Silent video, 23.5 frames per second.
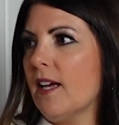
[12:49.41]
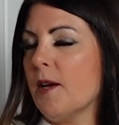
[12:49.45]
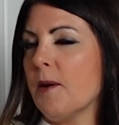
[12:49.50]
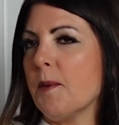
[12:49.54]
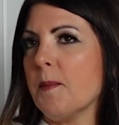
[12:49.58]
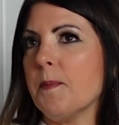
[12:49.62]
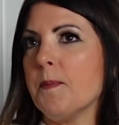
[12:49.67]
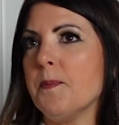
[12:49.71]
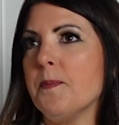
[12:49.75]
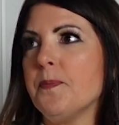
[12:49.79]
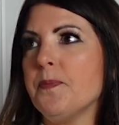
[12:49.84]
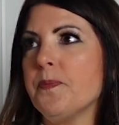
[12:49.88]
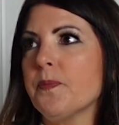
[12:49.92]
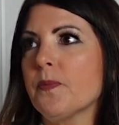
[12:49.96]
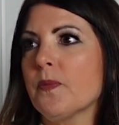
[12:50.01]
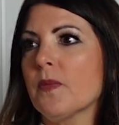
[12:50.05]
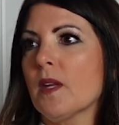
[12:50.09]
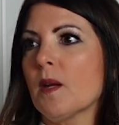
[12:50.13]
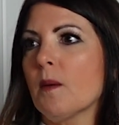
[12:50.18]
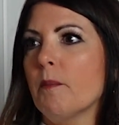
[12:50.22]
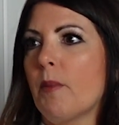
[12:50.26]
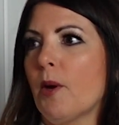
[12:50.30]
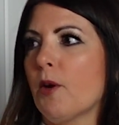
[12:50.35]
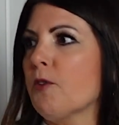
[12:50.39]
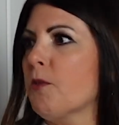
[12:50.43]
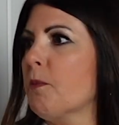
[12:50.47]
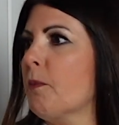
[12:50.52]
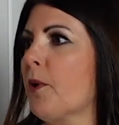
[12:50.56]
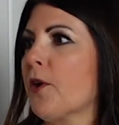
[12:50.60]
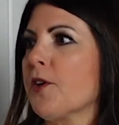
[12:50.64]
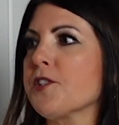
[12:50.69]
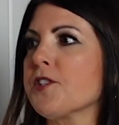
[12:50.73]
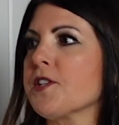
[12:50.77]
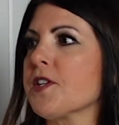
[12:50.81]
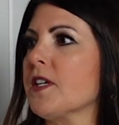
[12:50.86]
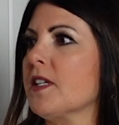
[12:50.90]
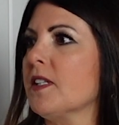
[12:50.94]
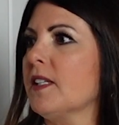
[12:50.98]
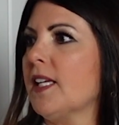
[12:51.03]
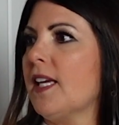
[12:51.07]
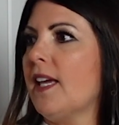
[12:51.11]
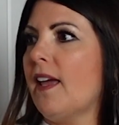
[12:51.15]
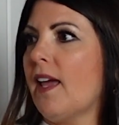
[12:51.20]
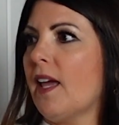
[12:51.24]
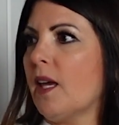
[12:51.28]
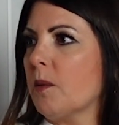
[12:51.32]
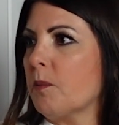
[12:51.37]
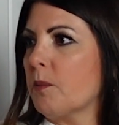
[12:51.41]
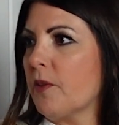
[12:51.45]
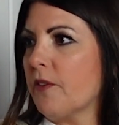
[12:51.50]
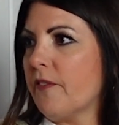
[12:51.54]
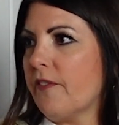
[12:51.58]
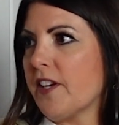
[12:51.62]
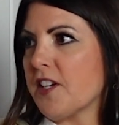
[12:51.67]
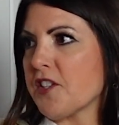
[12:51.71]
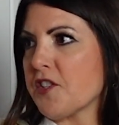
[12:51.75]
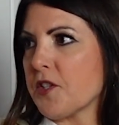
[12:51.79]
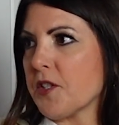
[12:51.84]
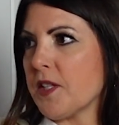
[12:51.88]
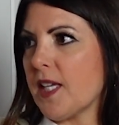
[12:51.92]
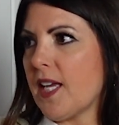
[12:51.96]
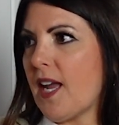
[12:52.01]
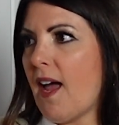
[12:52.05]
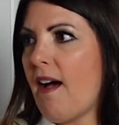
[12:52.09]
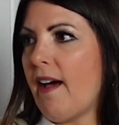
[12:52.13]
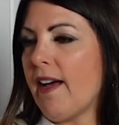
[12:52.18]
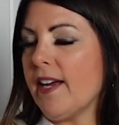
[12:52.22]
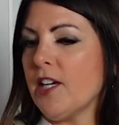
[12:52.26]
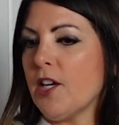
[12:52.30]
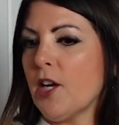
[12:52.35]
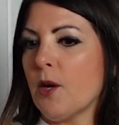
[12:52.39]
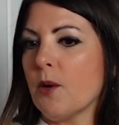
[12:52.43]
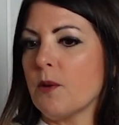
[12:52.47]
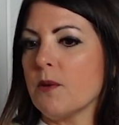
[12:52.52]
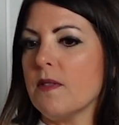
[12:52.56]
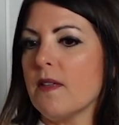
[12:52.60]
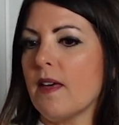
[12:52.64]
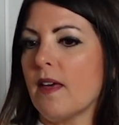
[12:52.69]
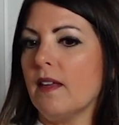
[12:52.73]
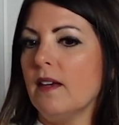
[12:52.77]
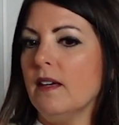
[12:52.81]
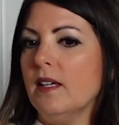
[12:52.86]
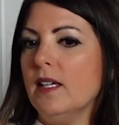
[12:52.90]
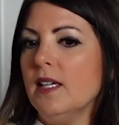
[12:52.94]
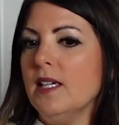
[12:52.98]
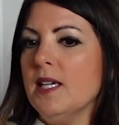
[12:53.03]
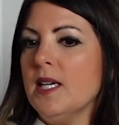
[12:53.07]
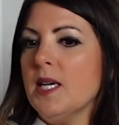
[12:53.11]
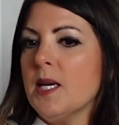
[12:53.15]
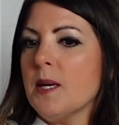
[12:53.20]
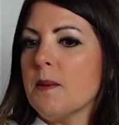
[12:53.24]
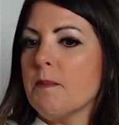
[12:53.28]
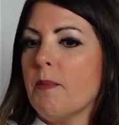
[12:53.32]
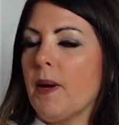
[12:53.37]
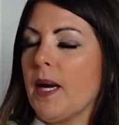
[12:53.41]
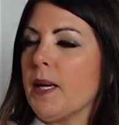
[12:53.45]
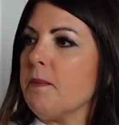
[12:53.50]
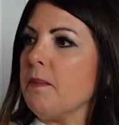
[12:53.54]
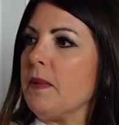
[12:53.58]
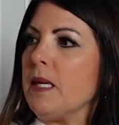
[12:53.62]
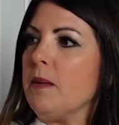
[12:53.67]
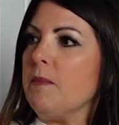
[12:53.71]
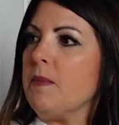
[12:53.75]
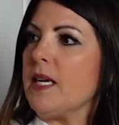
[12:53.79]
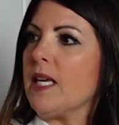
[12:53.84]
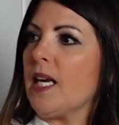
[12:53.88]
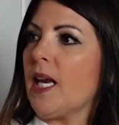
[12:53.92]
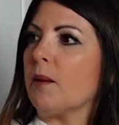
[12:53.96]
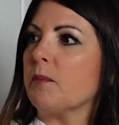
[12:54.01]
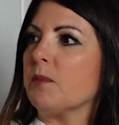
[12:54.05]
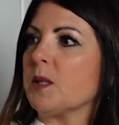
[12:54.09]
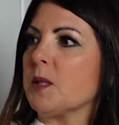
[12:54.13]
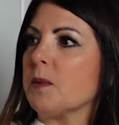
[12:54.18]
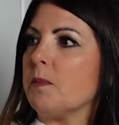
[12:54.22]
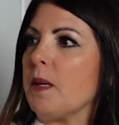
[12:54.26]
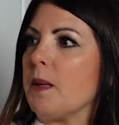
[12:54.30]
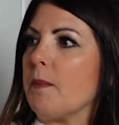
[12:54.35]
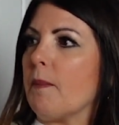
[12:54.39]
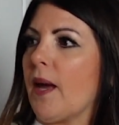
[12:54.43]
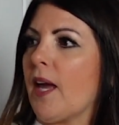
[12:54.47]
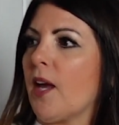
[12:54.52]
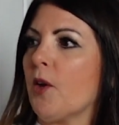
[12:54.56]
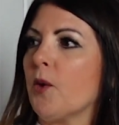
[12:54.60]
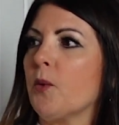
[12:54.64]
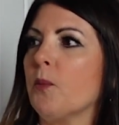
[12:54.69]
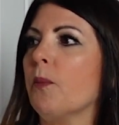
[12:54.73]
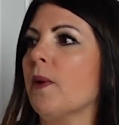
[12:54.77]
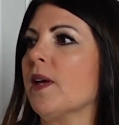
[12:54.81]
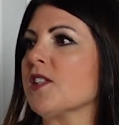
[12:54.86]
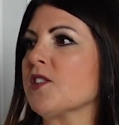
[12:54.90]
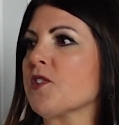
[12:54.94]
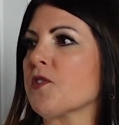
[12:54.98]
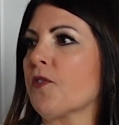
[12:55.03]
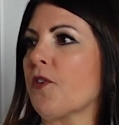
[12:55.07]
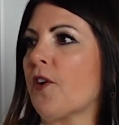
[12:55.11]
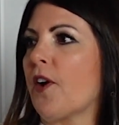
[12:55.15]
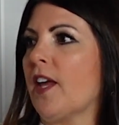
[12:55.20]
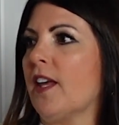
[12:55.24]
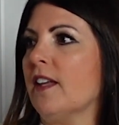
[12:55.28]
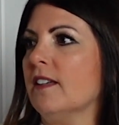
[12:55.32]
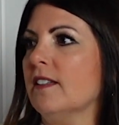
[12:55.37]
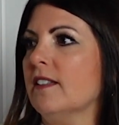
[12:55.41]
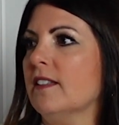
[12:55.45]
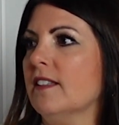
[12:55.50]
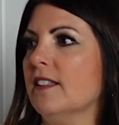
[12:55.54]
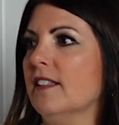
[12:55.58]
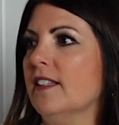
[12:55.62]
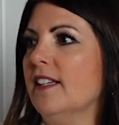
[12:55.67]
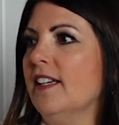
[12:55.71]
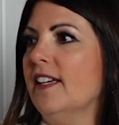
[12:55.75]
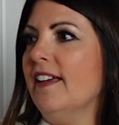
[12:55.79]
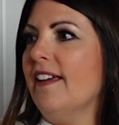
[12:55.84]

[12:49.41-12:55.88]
Um, both personally and professionally. I know that by me being able to be my own best friend